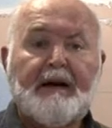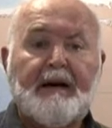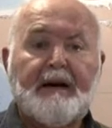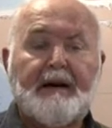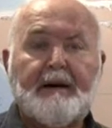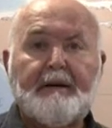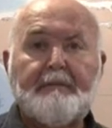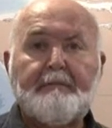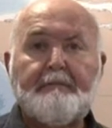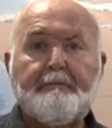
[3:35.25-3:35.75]

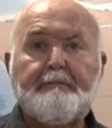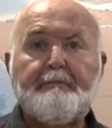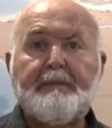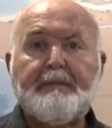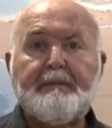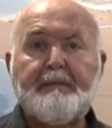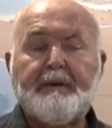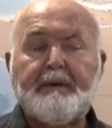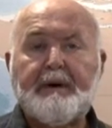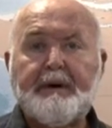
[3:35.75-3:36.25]

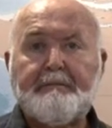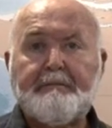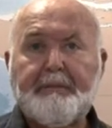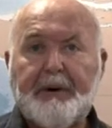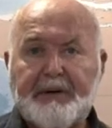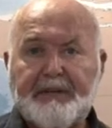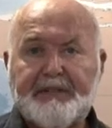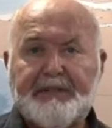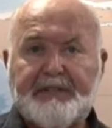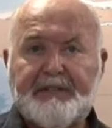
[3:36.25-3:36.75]
um, uh,
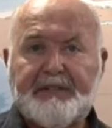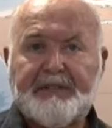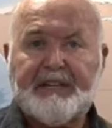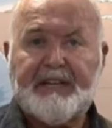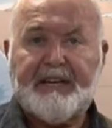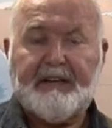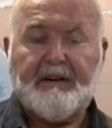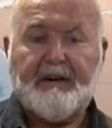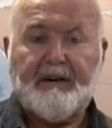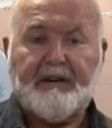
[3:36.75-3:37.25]
persons
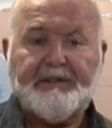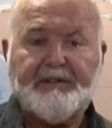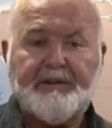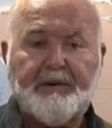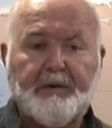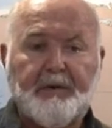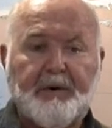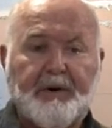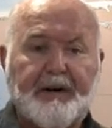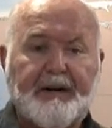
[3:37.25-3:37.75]
can
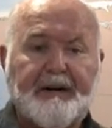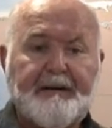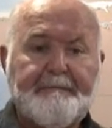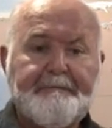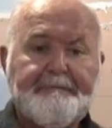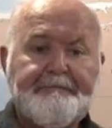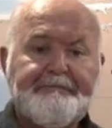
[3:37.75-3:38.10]
also work.